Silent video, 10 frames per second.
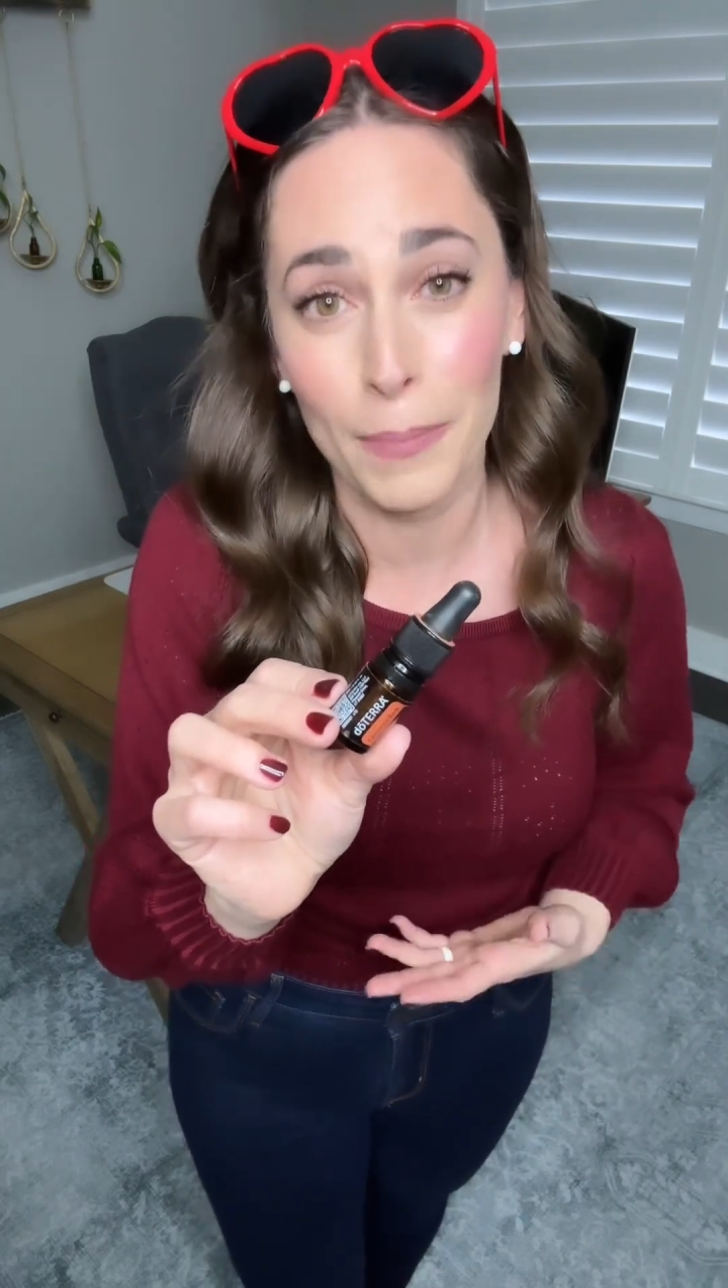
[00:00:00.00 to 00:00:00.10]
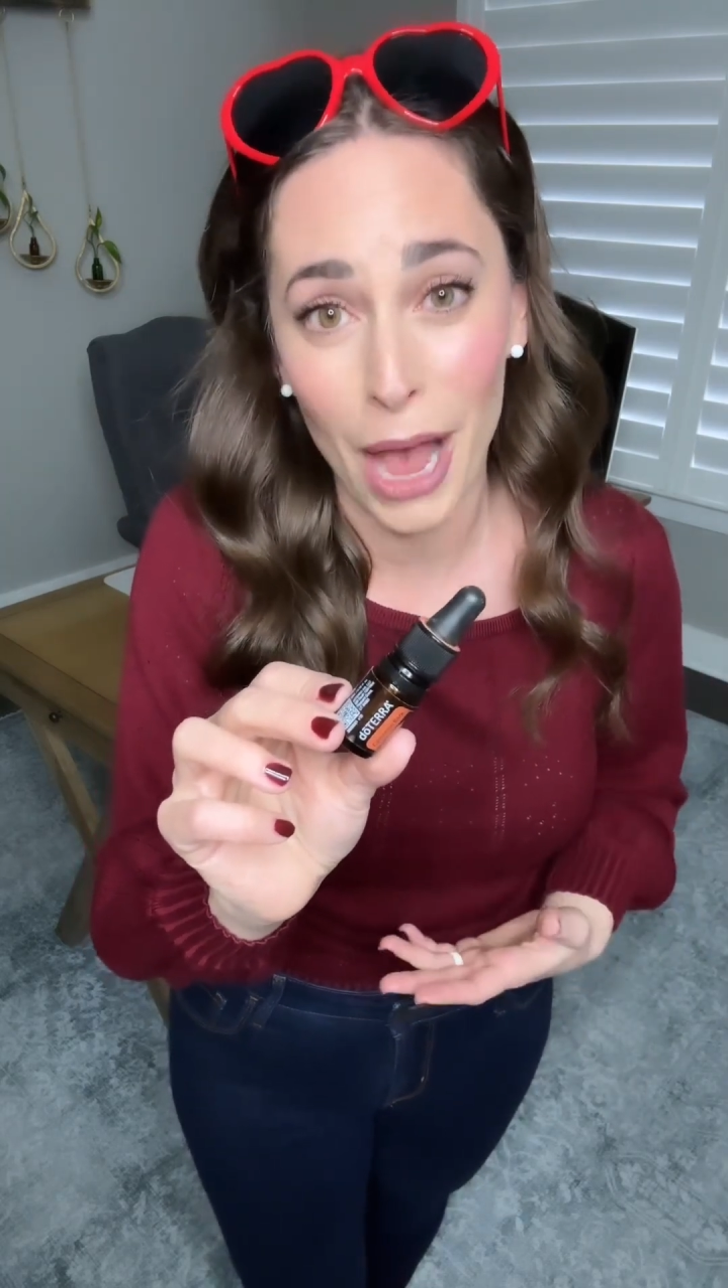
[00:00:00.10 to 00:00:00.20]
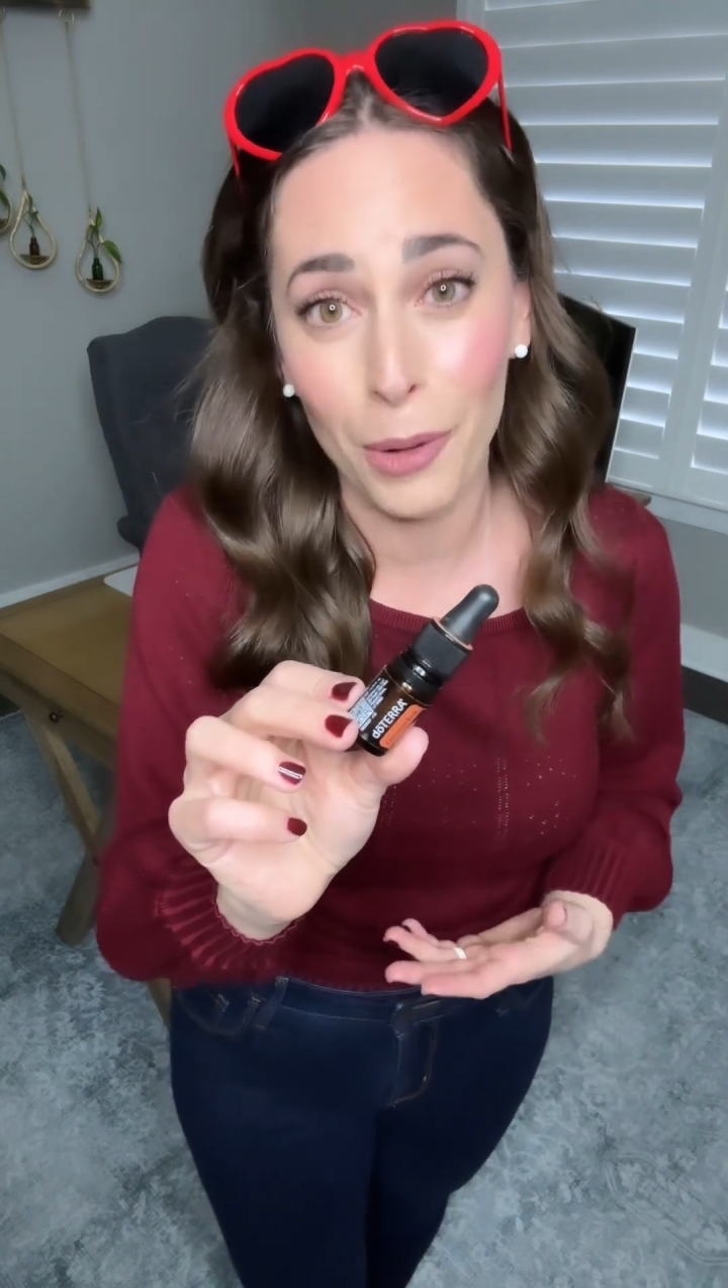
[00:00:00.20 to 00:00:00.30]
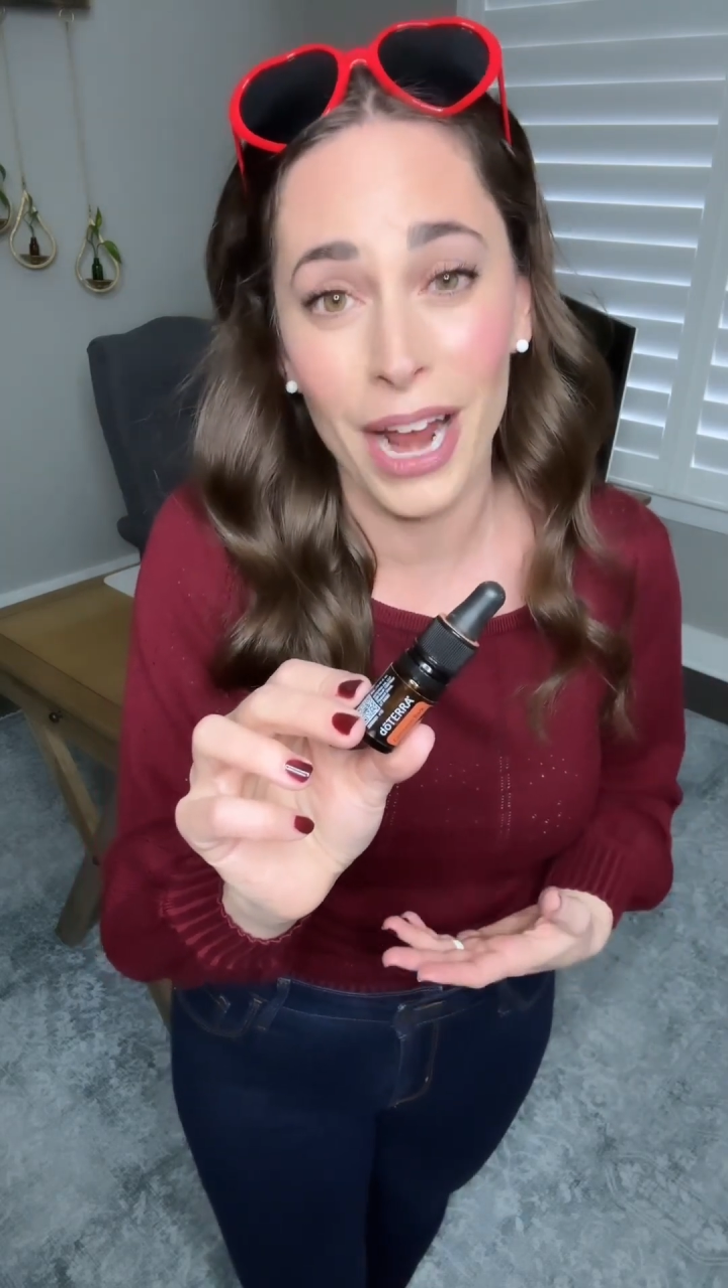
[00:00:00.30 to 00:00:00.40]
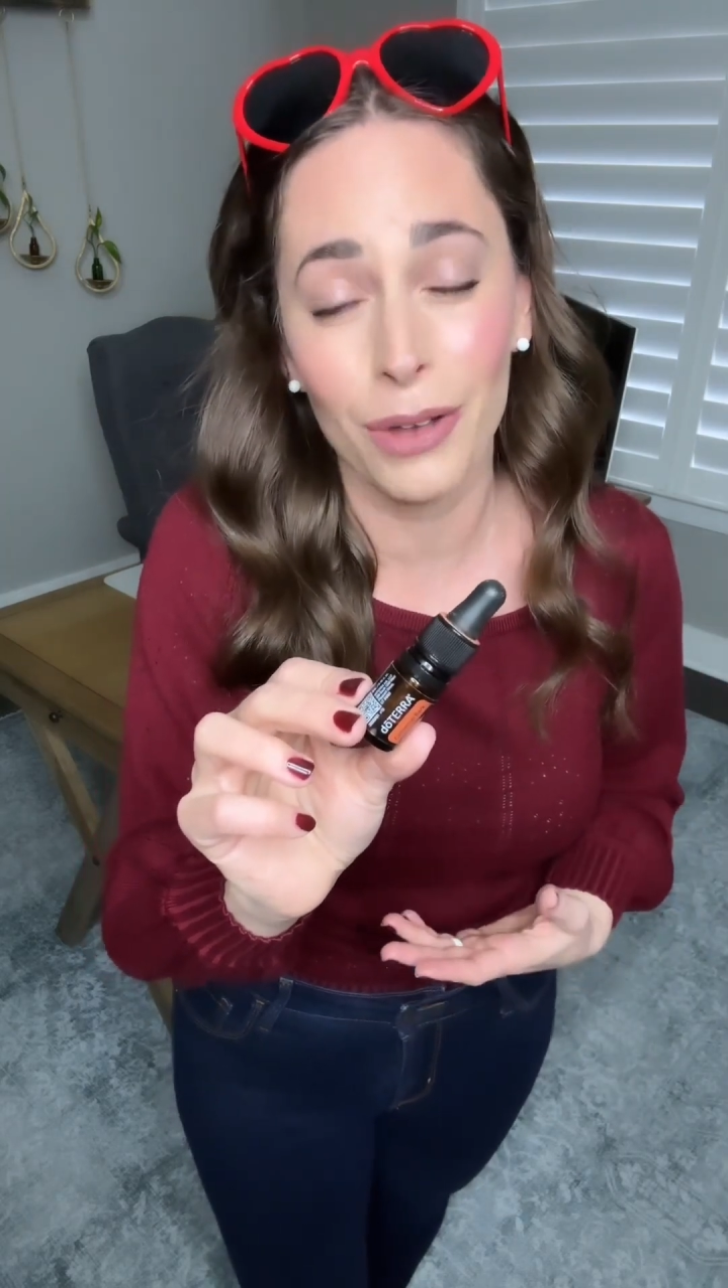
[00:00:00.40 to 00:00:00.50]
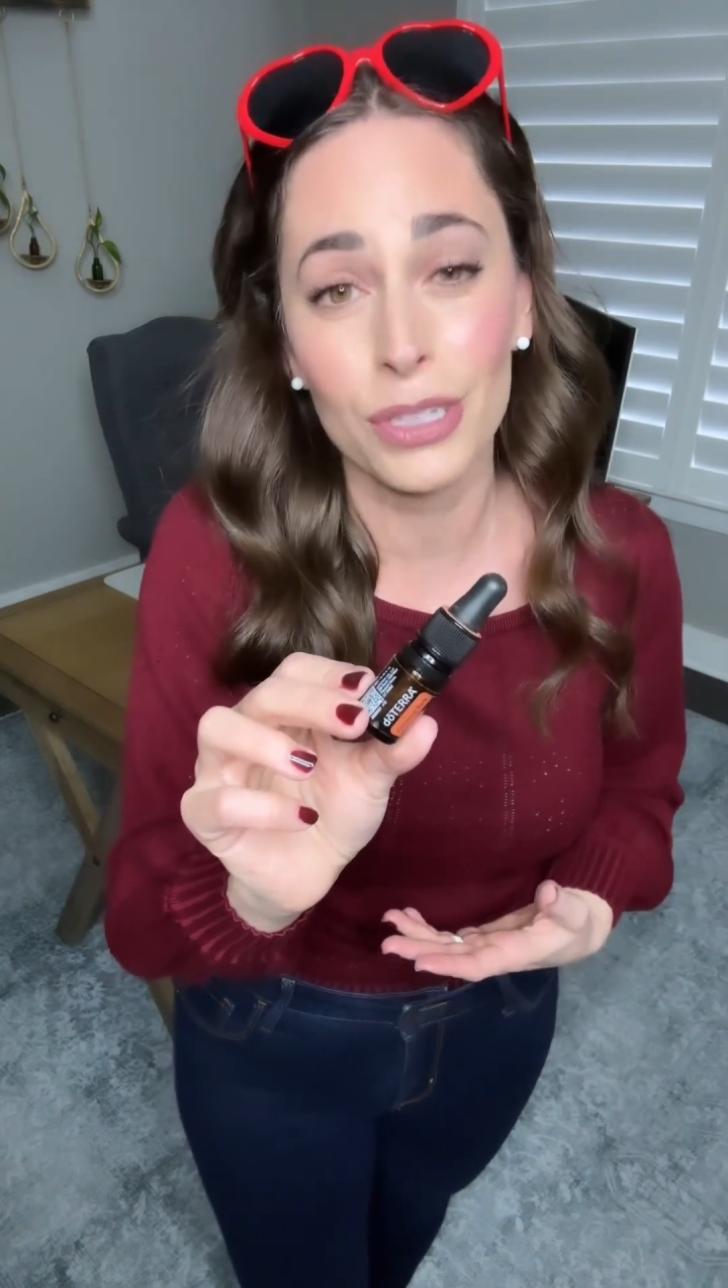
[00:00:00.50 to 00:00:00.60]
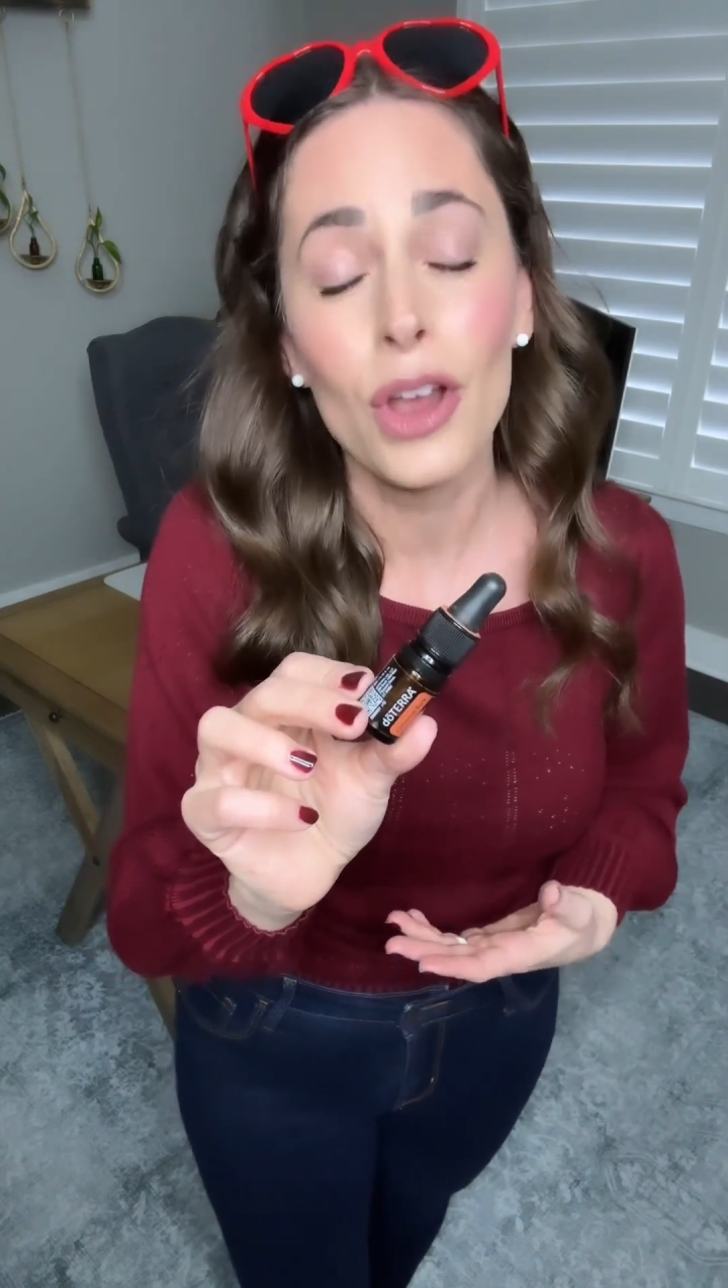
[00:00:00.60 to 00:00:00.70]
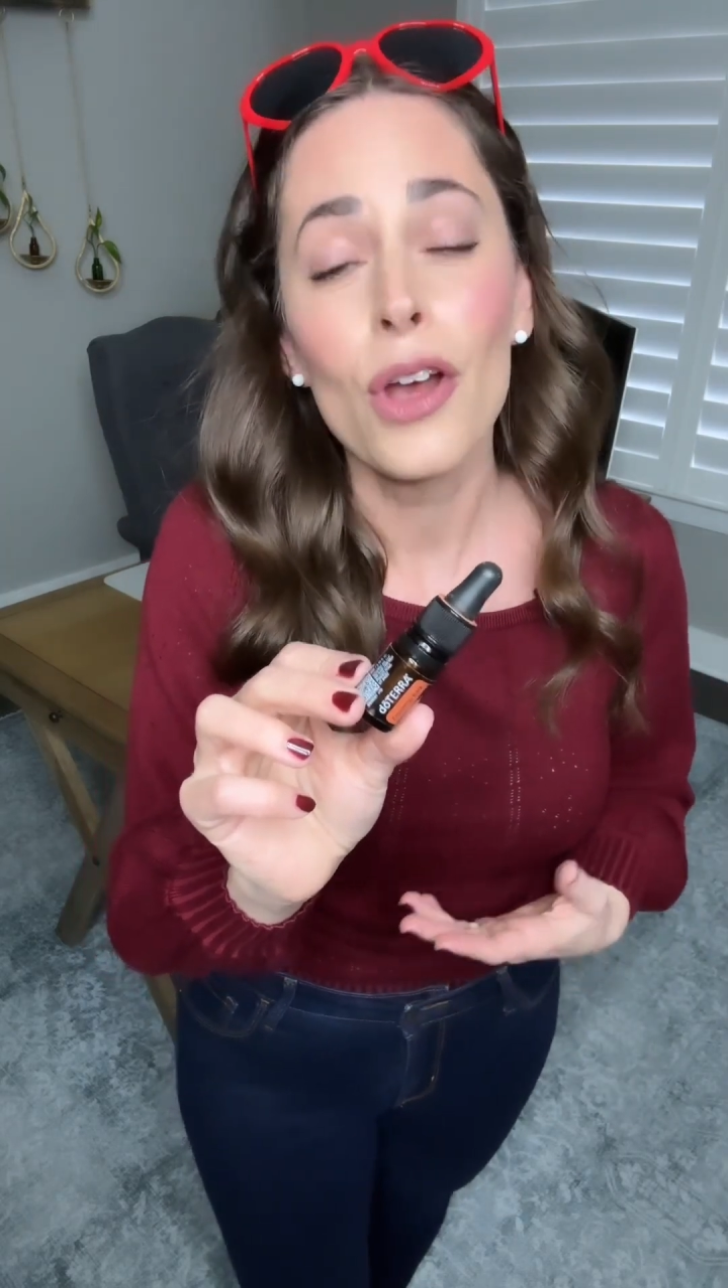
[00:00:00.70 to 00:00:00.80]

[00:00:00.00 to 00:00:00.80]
powerhouse